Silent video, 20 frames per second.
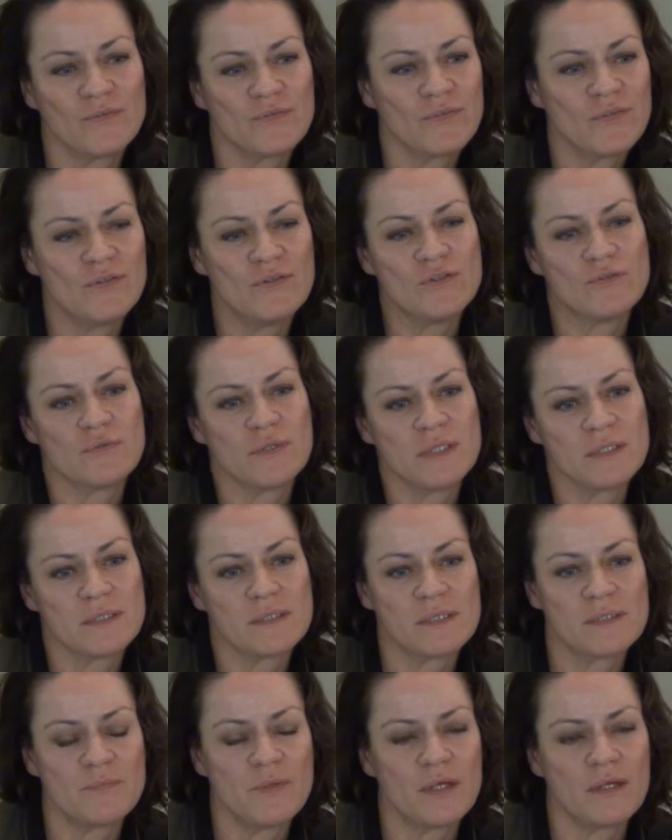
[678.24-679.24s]
huge
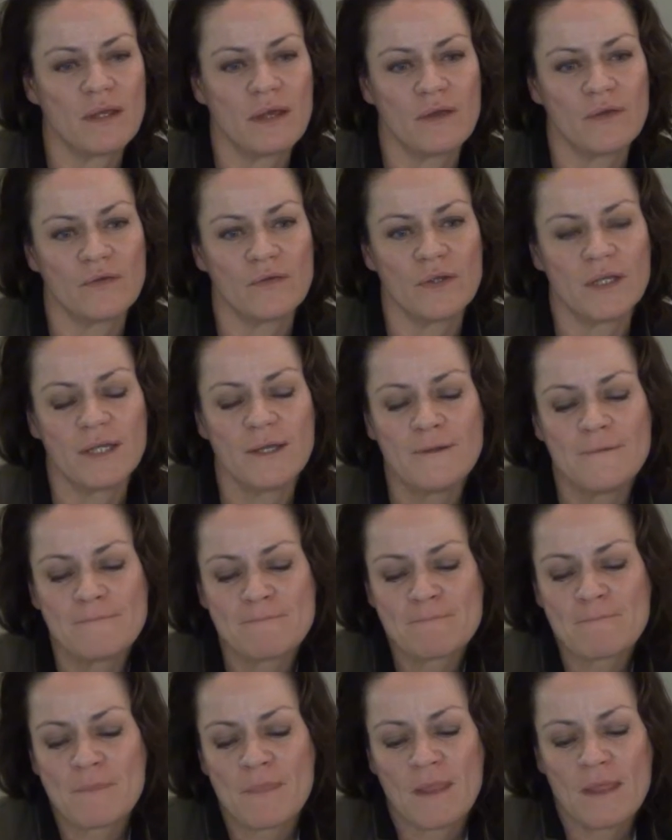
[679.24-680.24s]
reasons, being hungry.
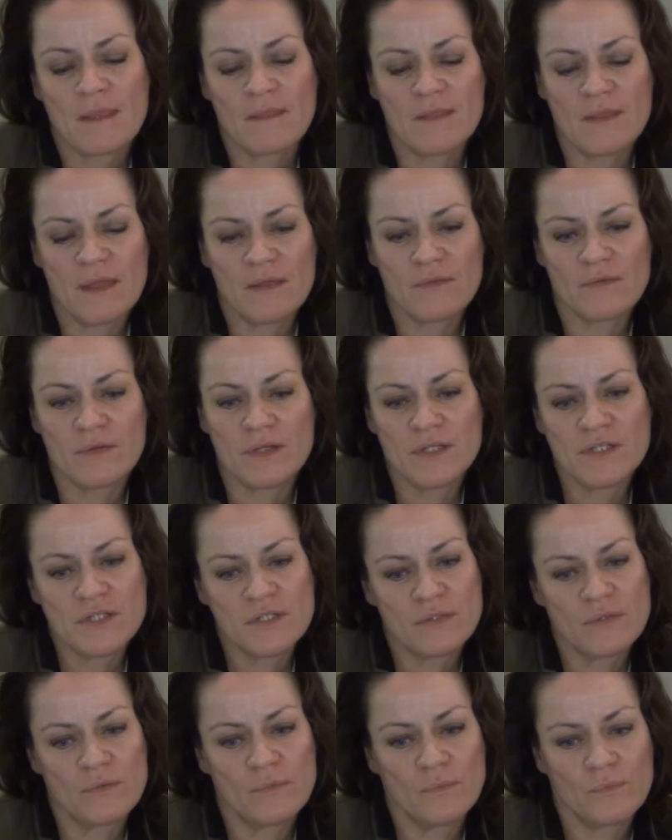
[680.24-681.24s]
The other
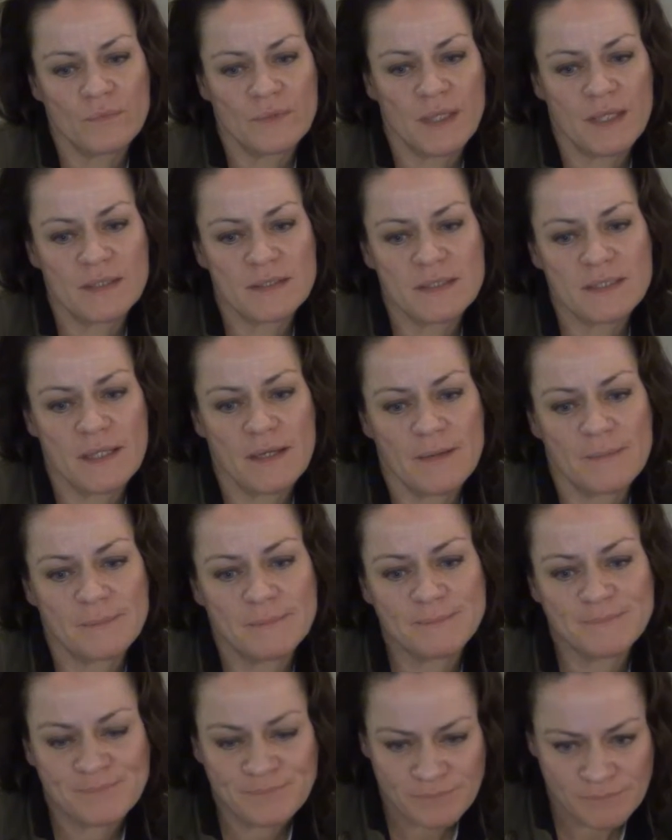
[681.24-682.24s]
issue that
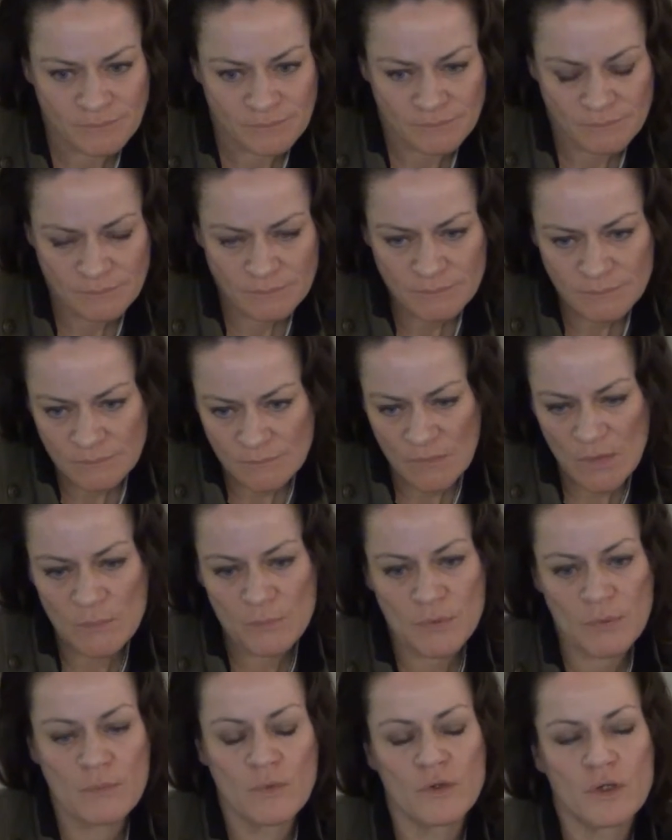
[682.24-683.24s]

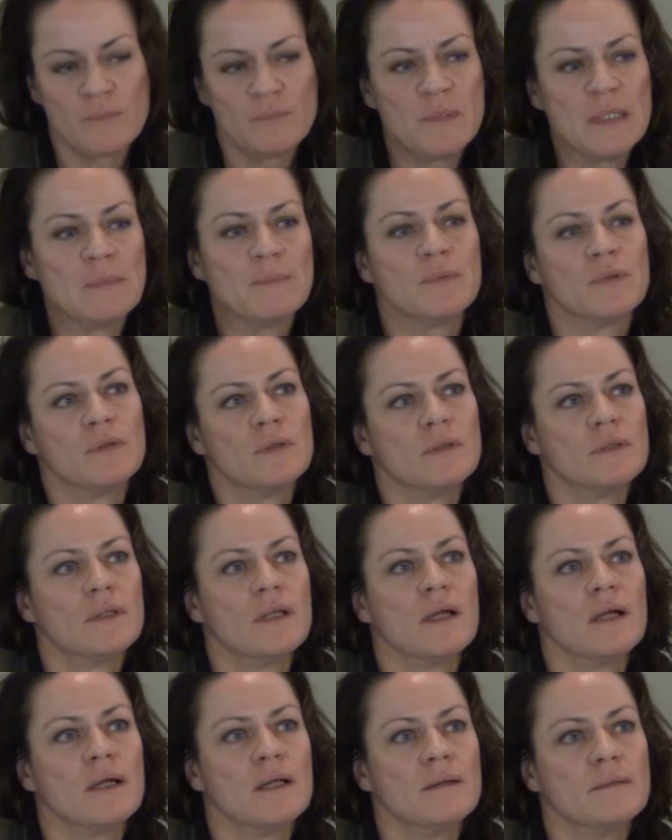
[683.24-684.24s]
promoted people
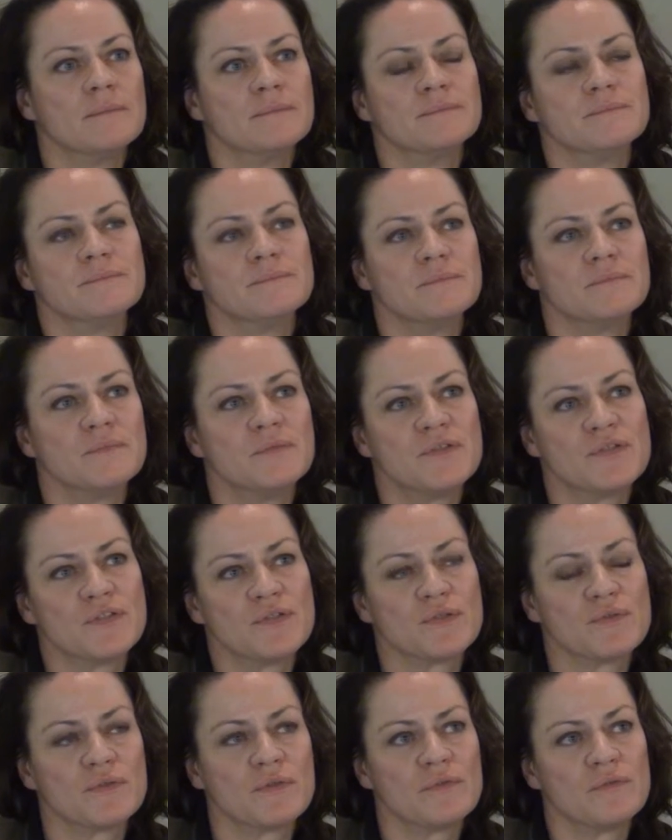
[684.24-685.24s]
to
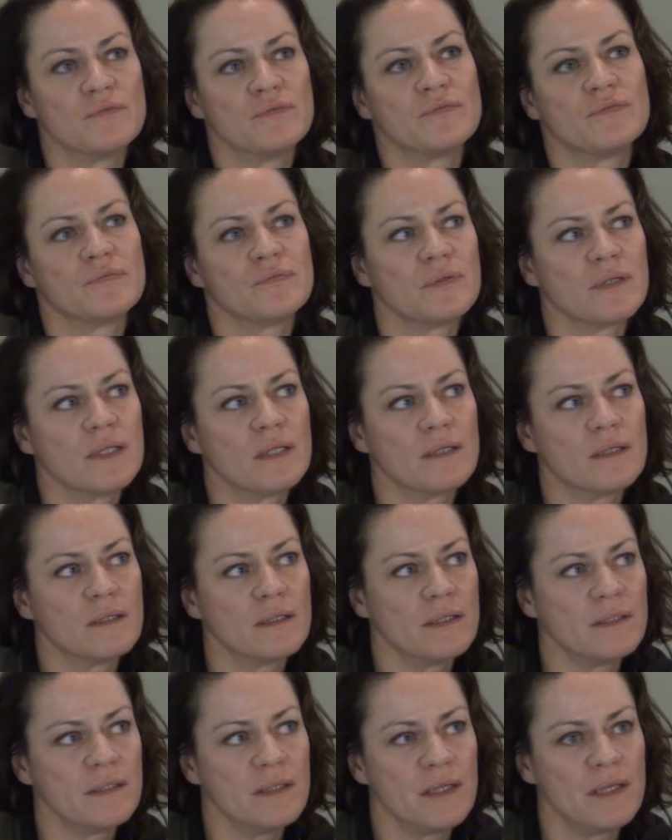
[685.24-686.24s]
sort of
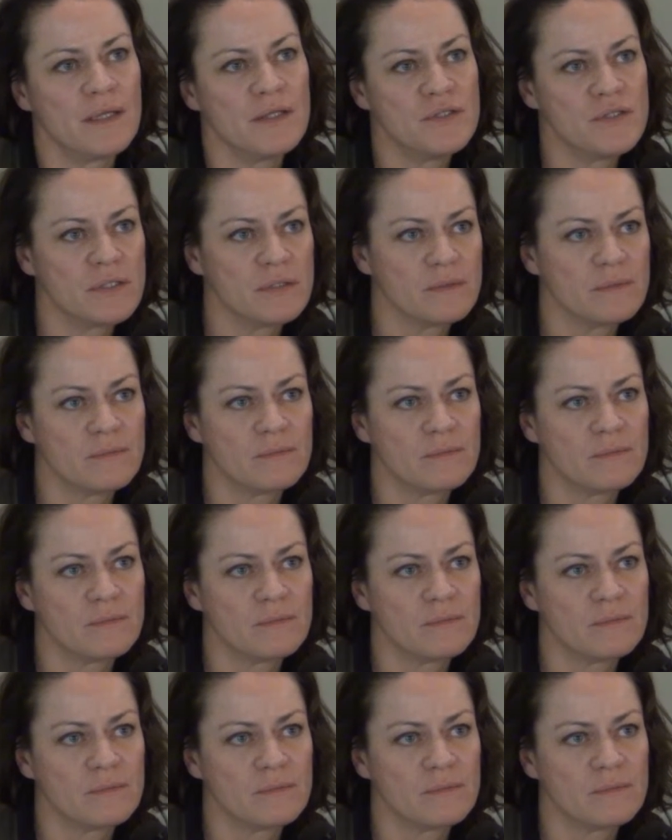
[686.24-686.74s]
engage